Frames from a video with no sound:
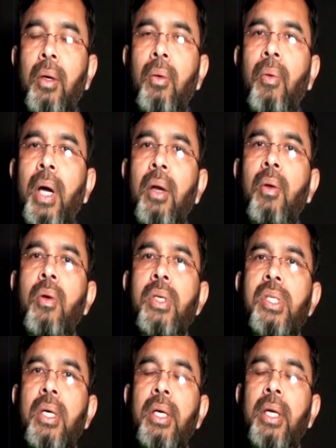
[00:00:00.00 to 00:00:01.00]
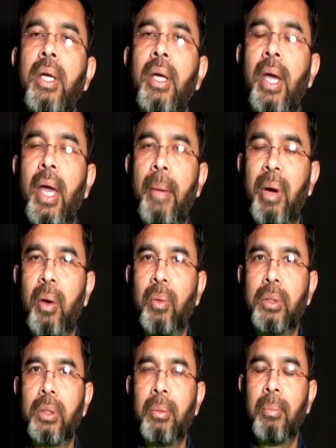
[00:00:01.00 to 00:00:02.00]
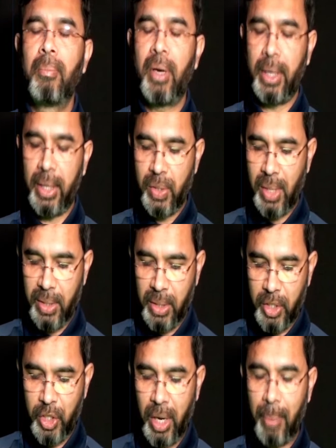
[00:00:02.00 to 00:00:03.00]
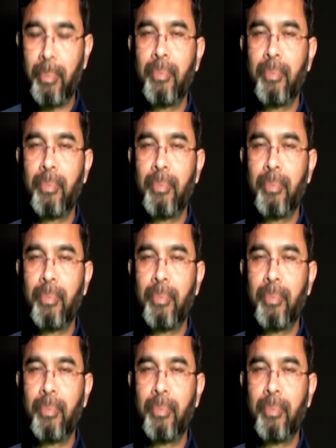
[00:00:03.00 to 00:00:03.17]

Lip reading: why are you concerned about particle size and shape?